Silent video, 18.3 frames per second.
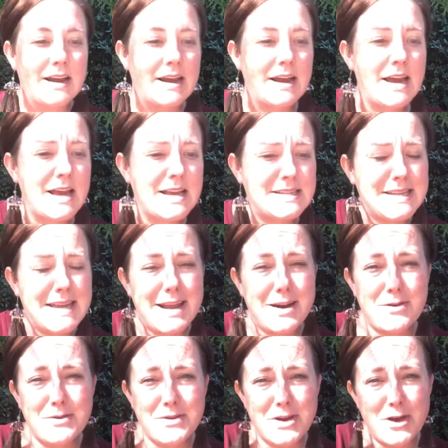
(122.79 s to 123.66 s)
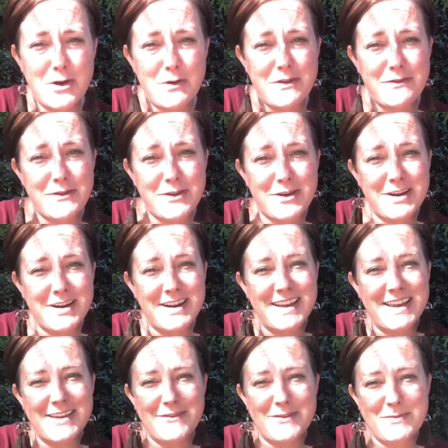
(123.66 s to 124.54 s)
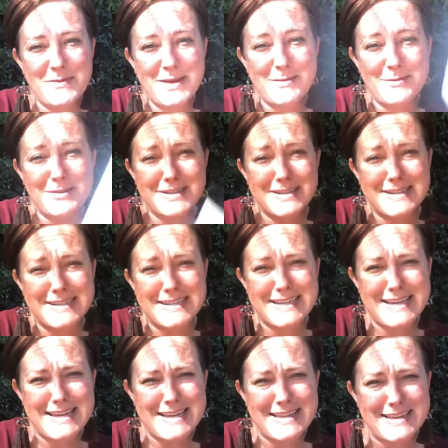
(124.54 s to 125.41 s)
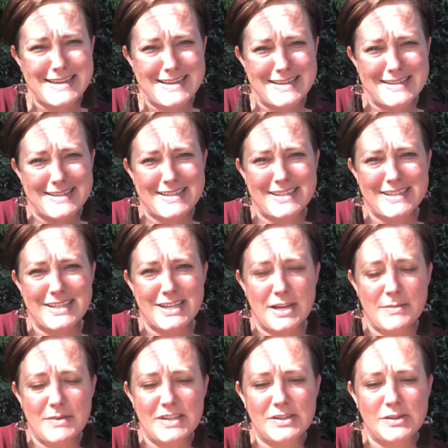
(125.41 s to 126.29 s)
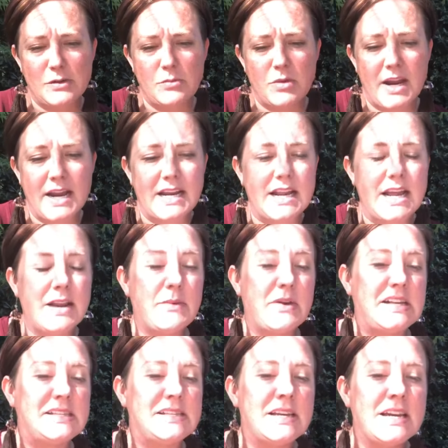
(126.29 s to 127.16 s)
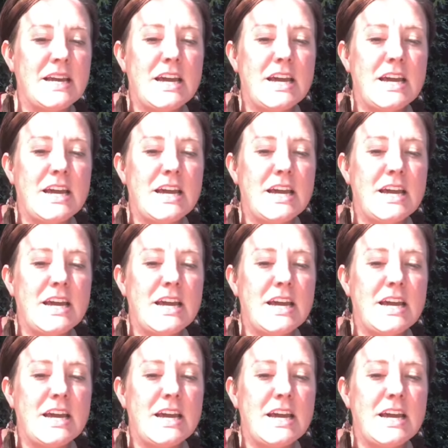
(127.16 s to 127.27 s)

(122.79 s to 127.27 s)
Because I don't know if you're going to even be able to see this. It's going to be so bright. Anyways,